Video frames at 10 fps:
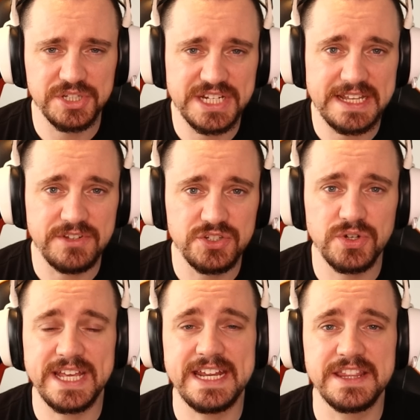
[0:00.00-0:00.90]
you for watching. If you
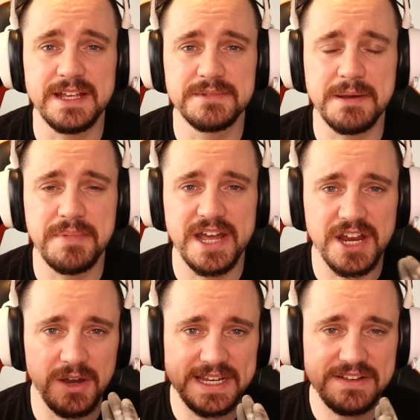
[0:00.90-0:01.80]
enjoyed it, hit the thumbs up
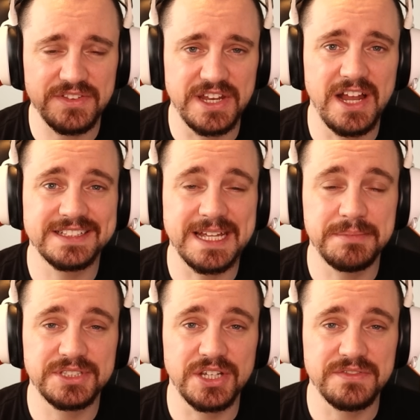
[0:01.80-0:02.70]
button. I'll leave the last
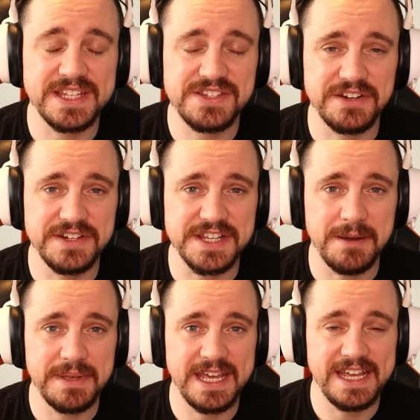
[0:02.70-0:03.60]
episode of this series
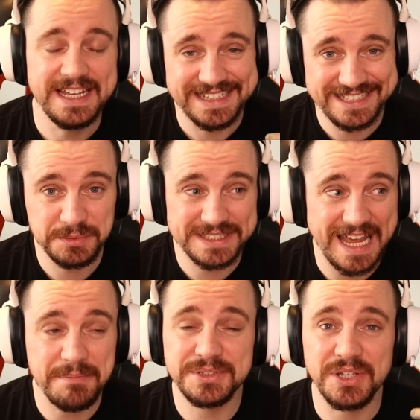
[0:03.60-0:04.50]
up here. This
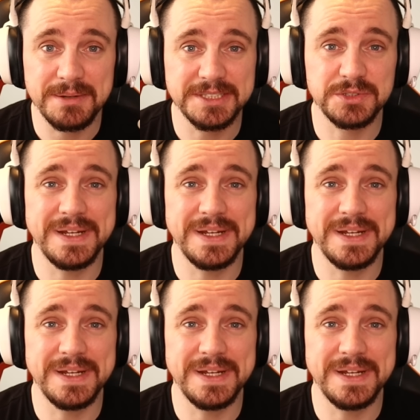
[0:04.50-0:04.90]
was episode number